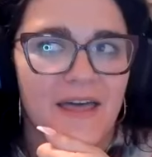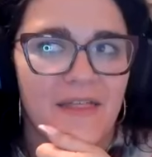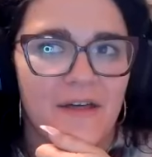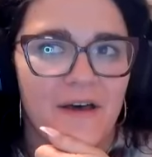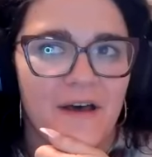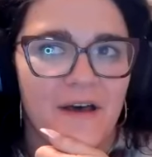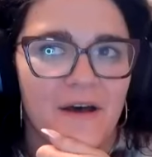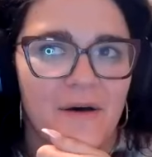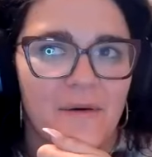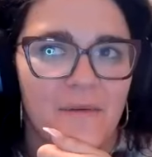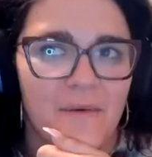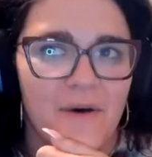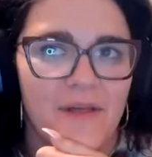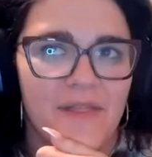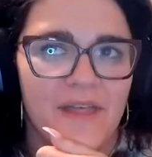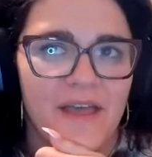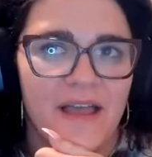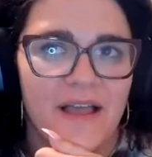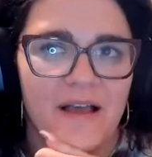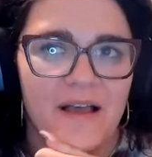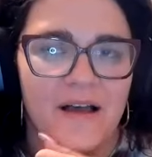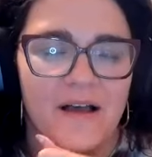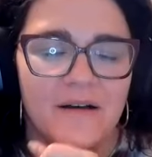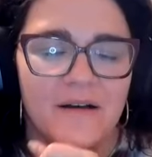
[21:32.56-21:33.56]
the one
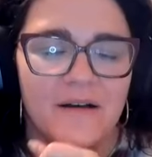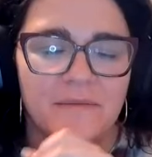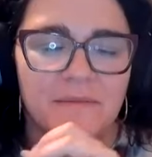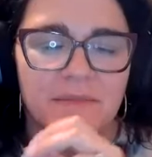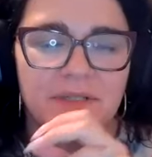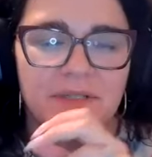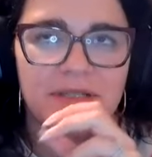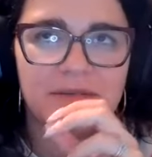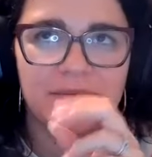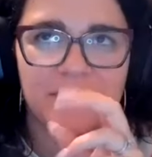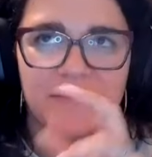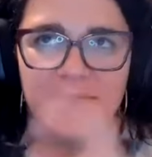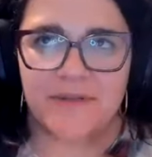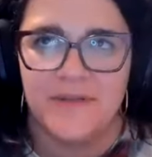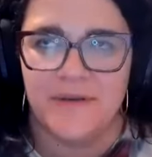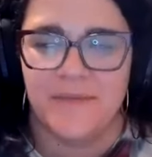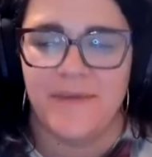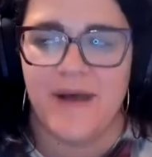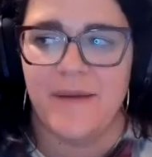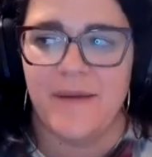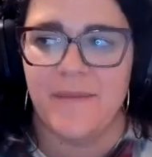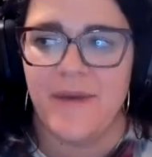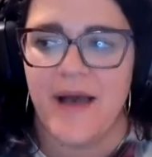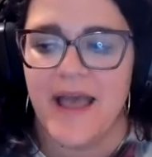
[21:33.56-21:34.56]
that comes to
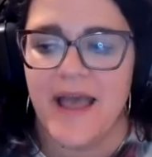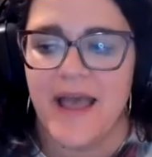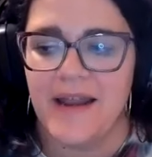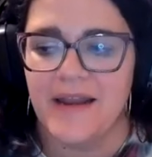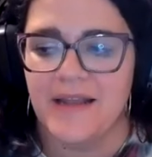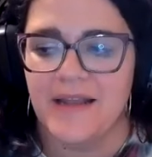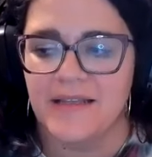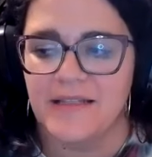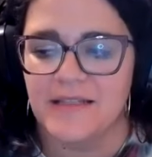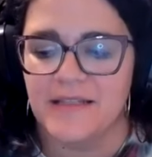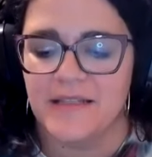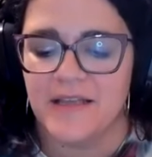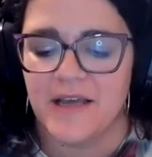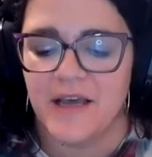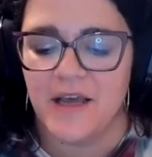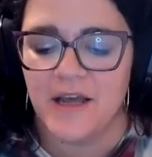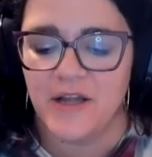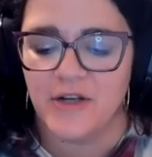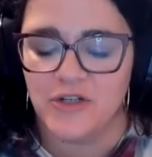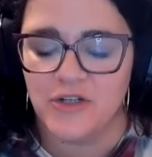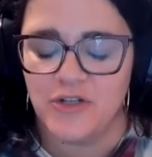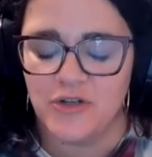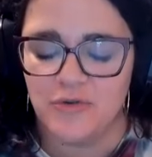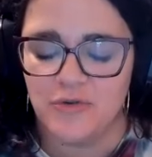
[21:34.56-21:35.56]
my mind is
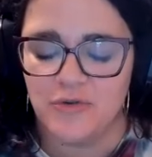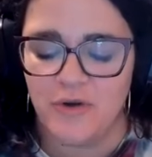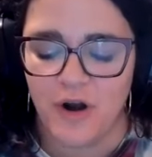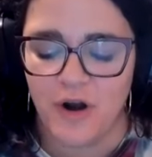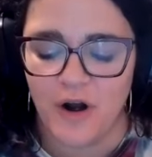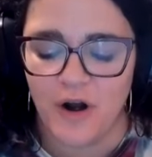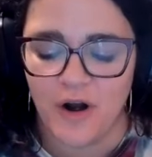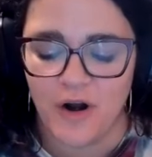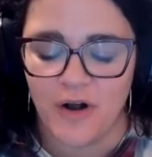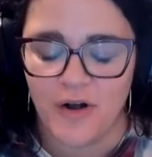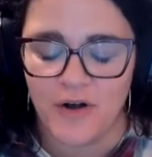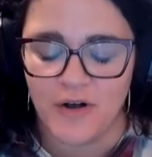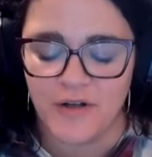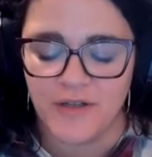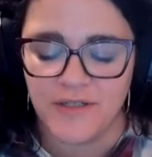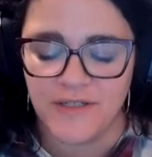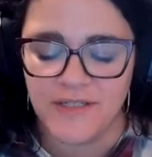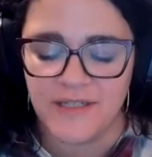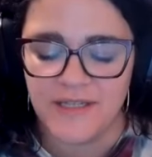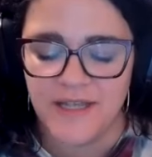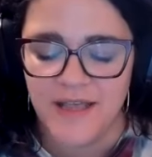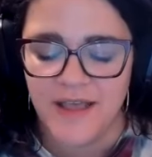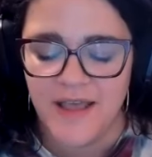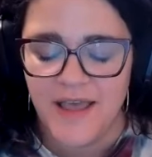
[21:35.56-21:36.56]
the two
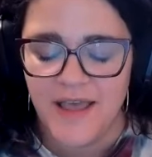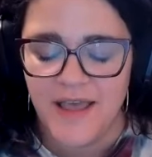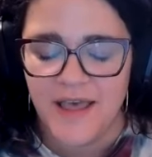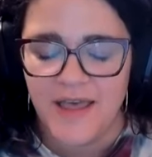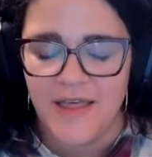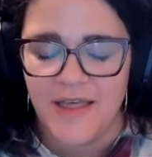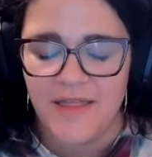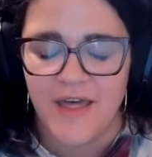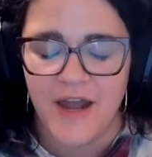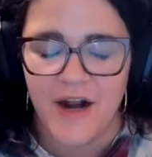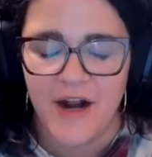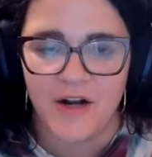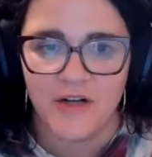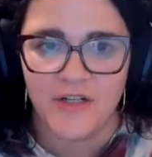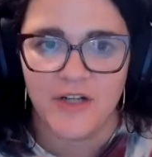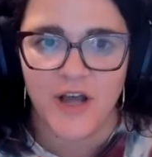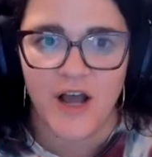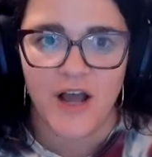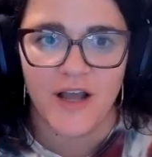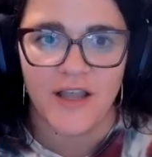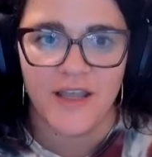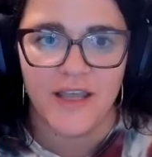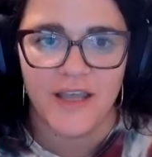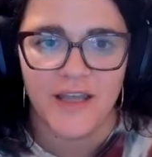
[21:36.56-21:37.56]
girls that are
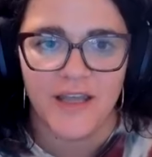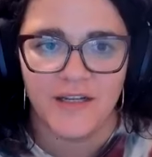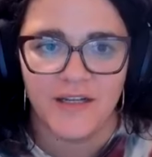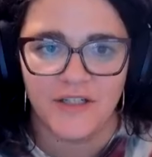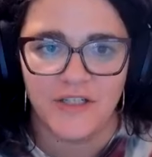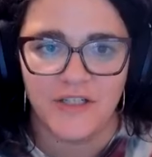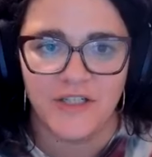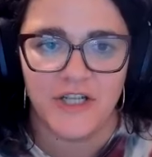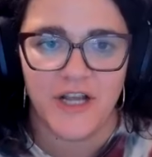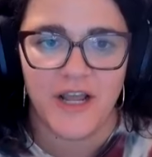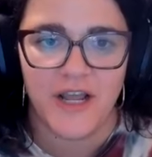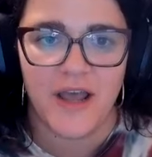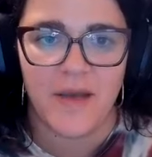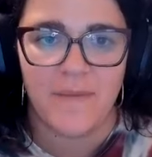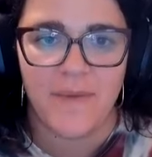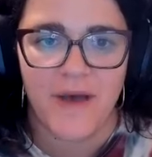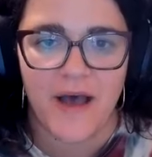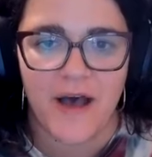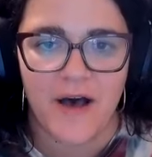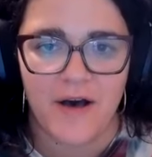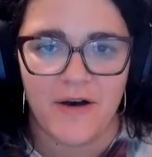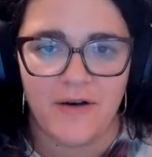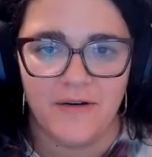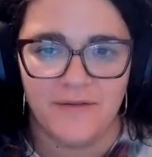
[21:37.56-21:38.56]
talking shit
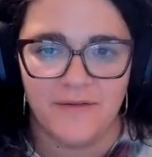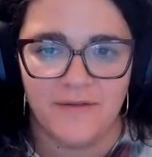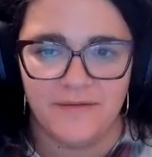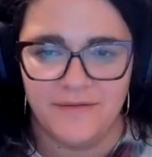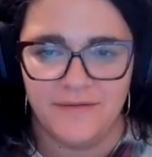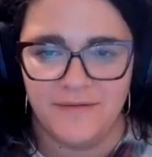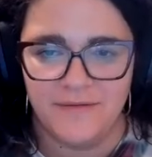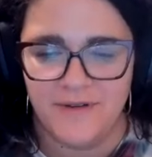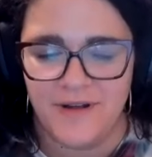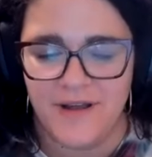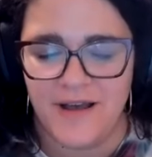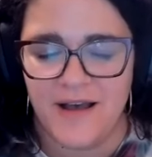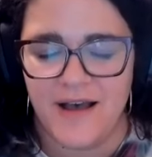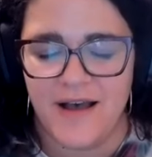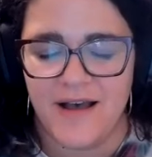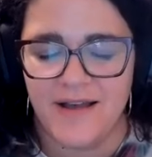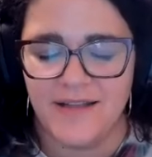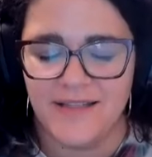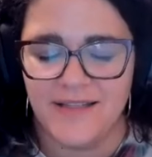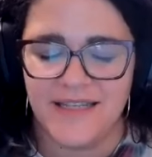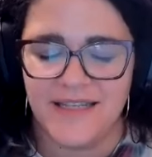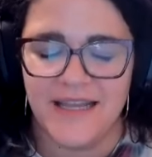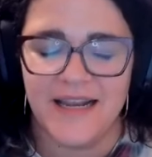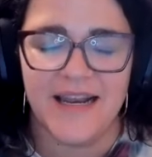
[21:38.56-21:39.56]
about
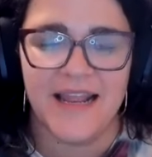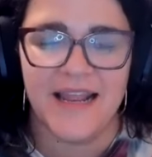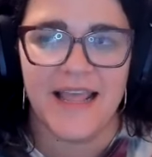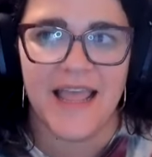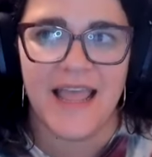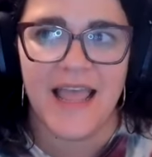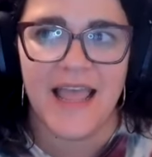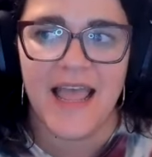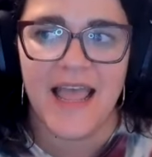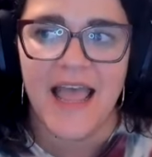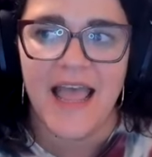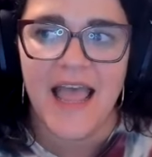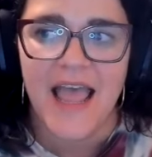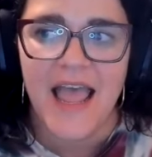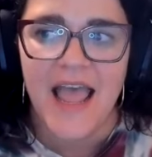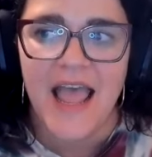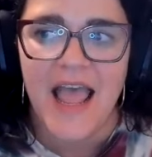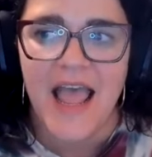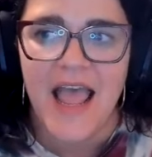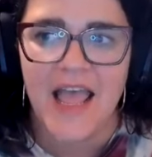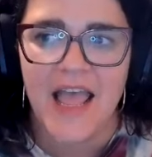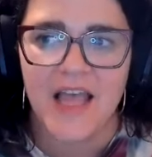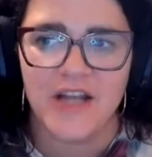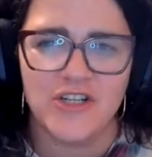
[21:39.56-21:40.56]
Sydney,
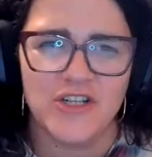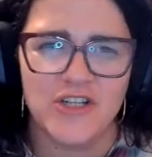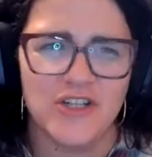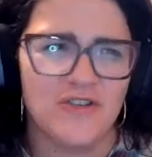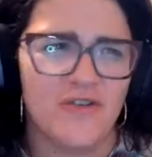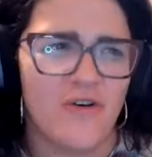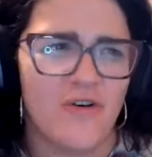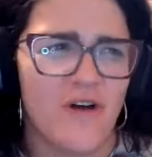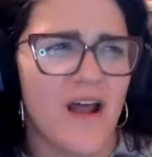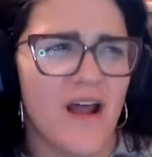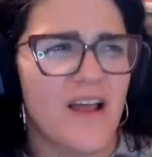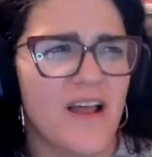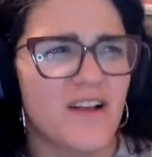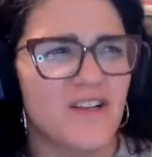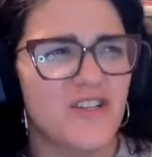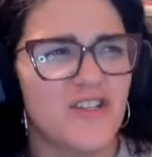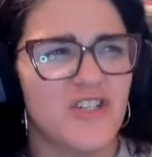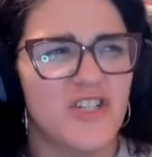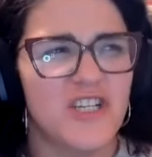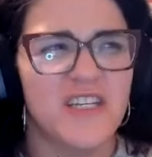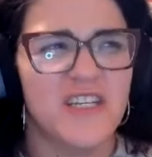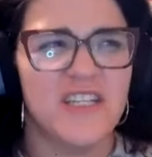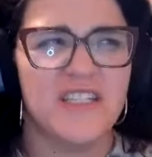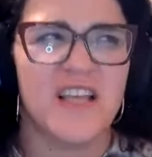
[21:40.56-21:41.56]
and she's going on.
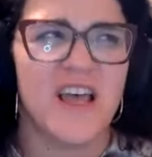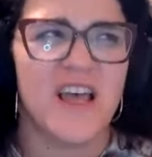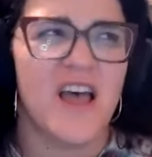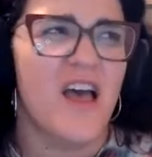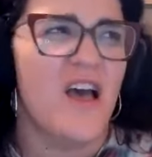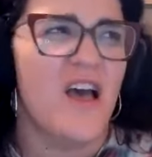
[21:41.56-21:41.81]
She's